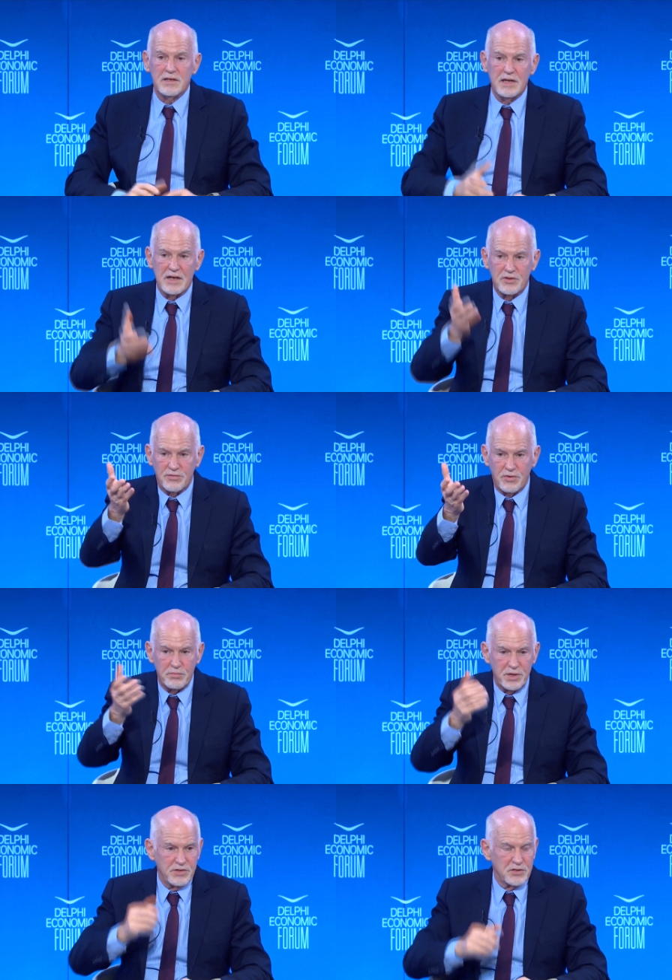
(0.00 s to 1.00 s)
as the
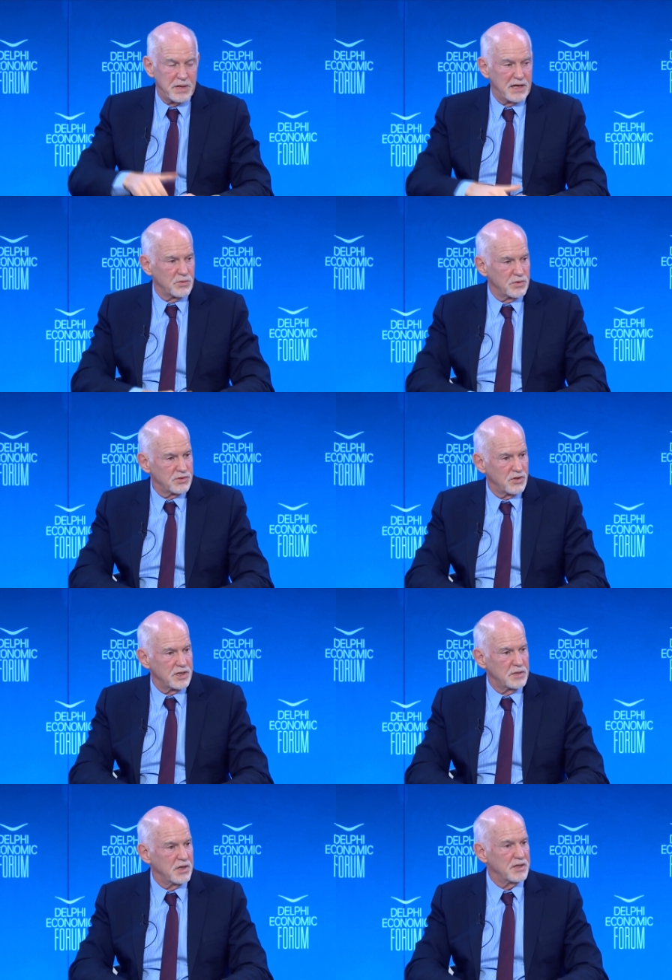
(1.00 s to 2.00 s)
previous panel was talking
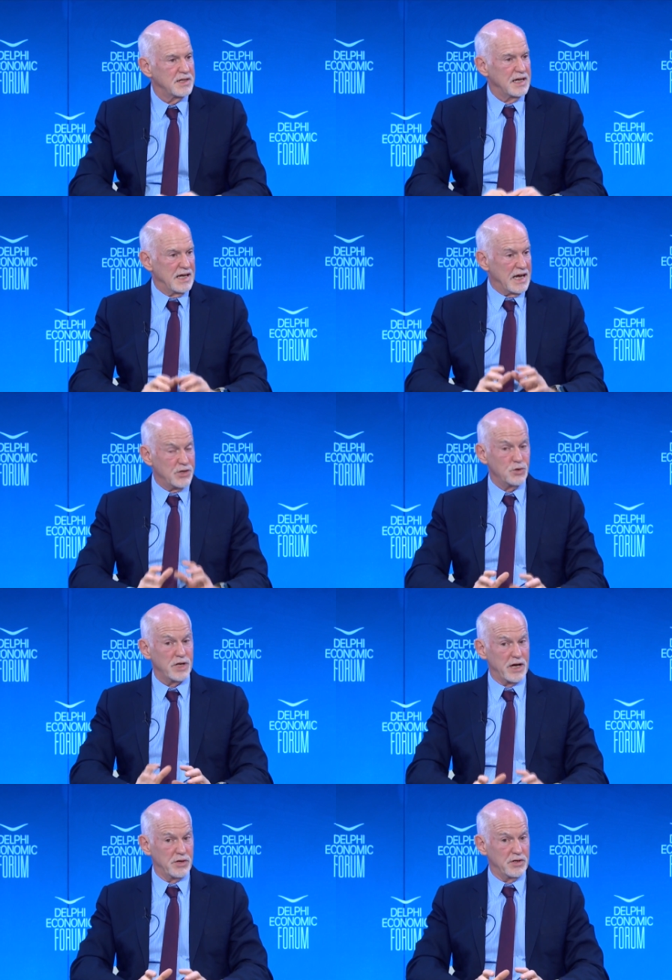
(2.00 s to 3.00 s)
about, a new
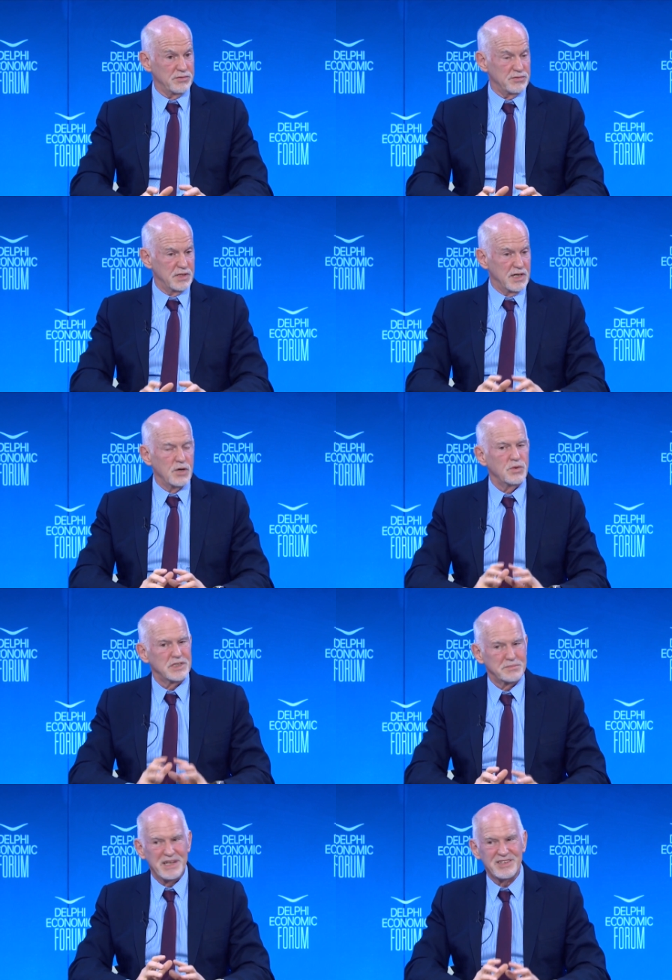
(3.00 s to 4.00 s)
narrative, which is
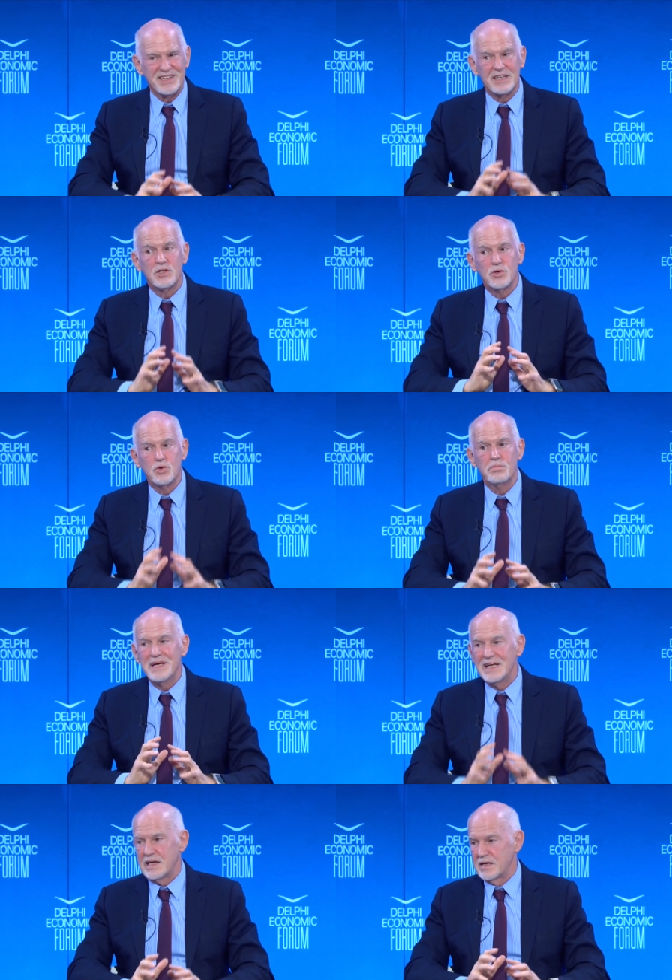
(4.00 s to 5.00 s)
basically a new
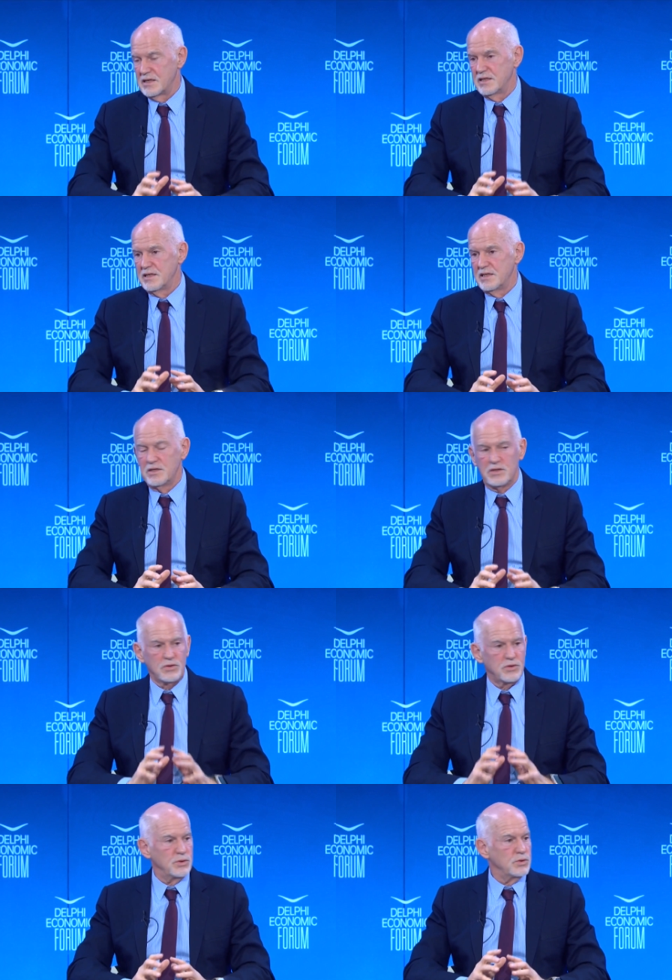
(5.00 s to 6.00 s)
meaning
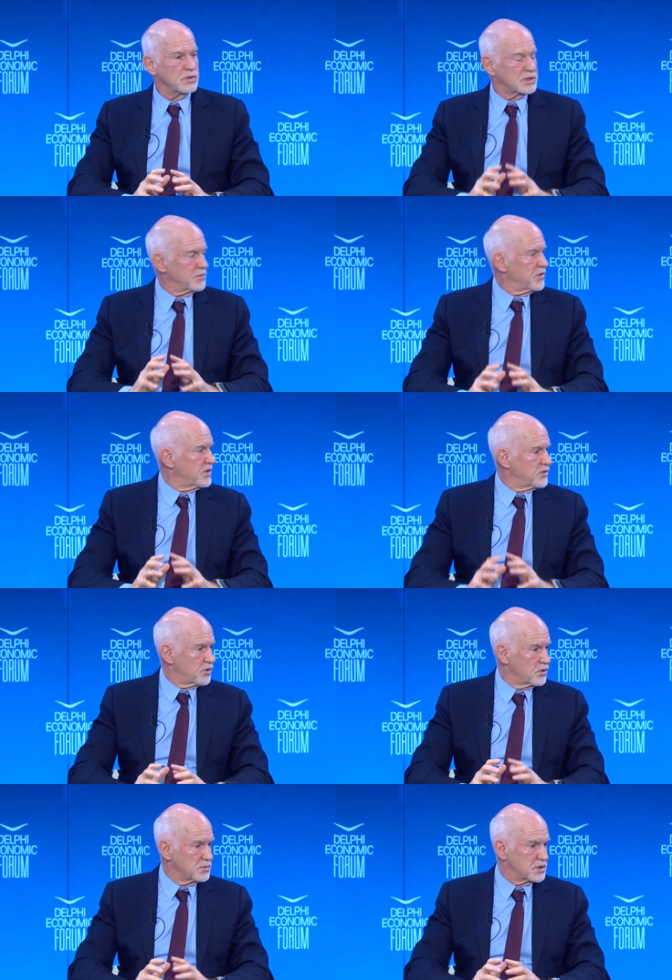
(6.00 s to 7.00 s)
to some of these
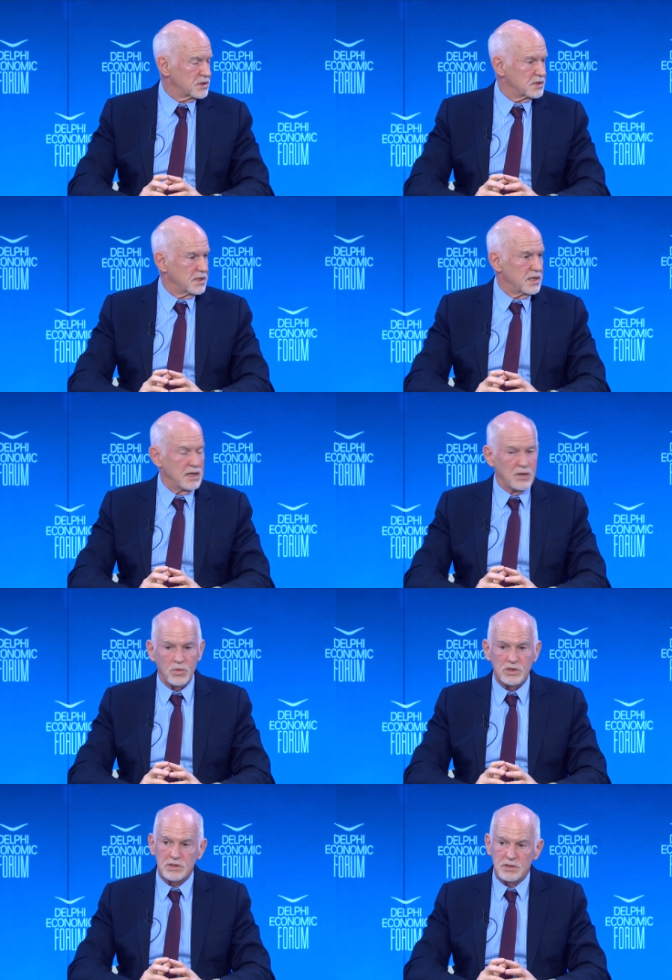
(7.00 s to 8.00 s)
terms,
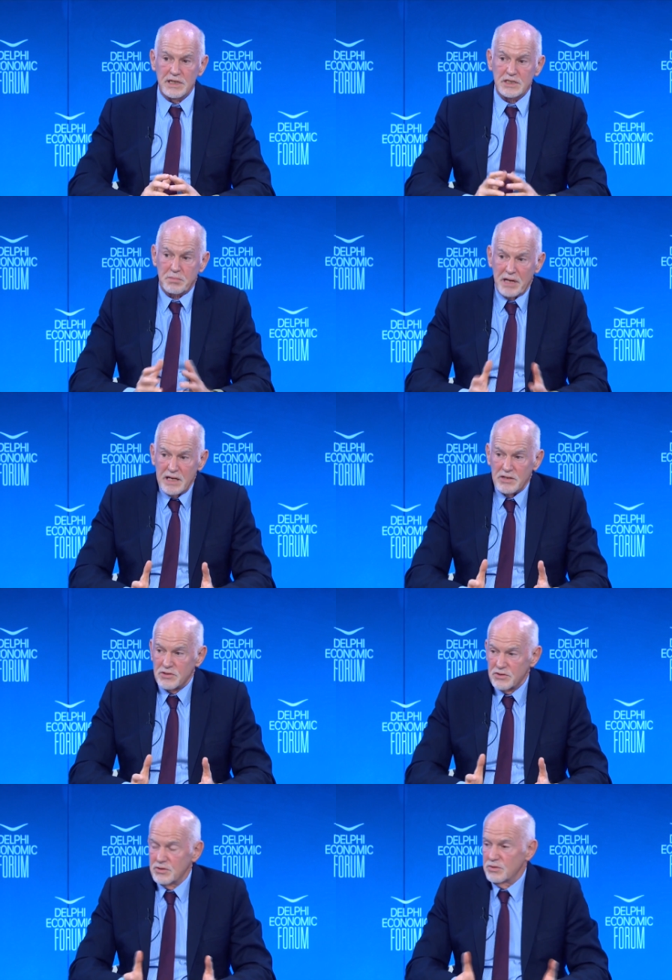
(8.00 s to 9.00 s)
which explains
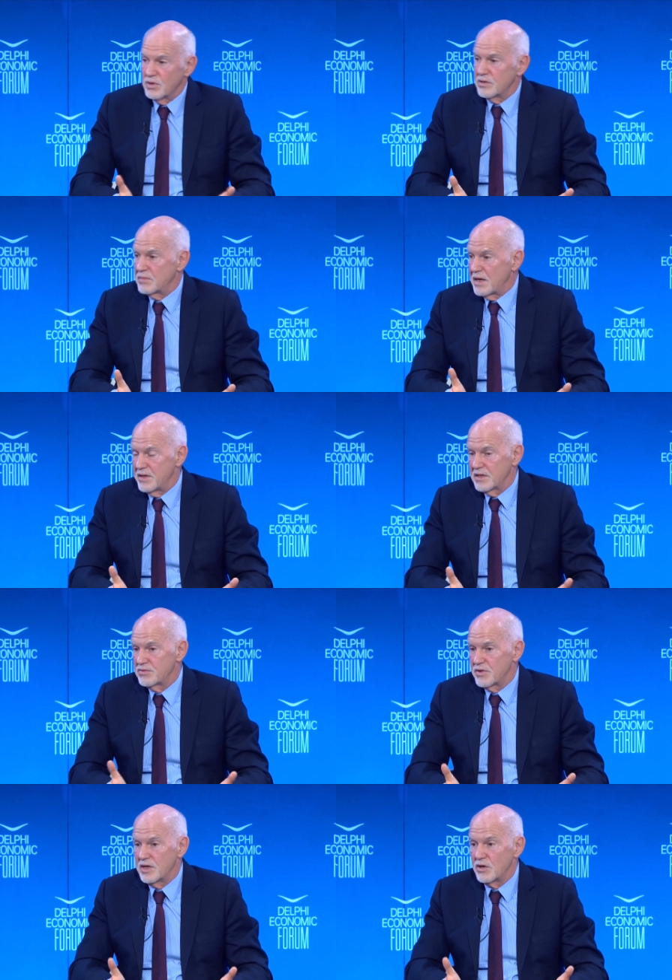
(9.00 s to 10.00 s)
what I think is
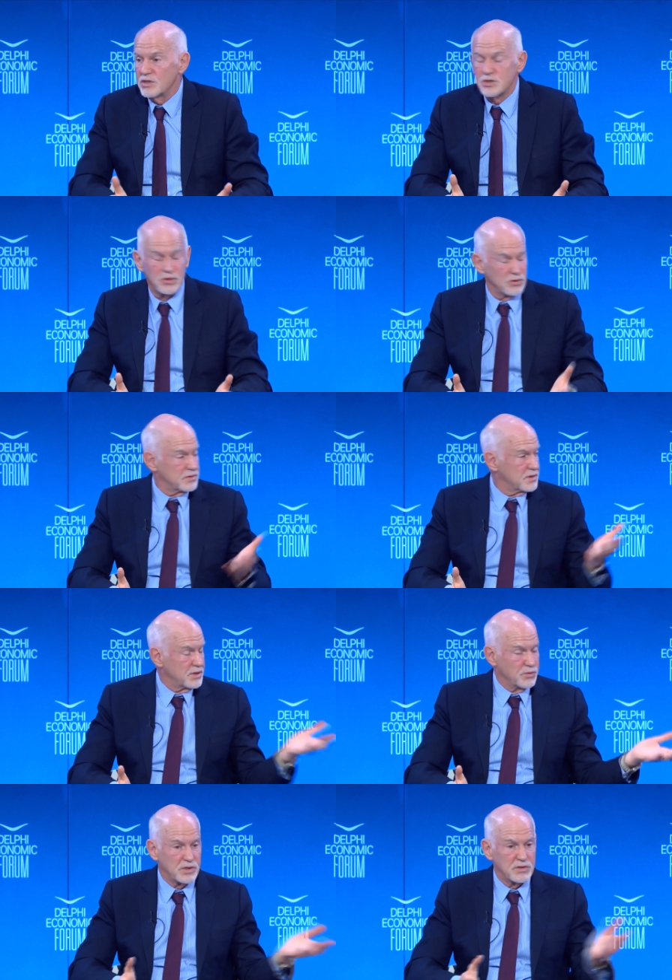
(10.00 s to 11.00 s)
very logical,
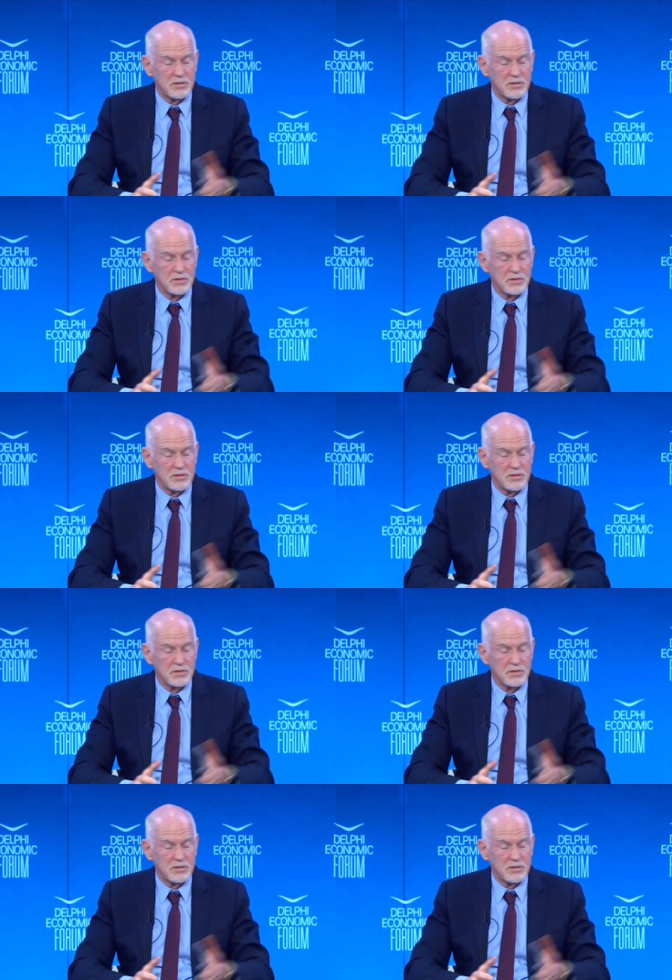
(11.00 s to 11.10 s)
what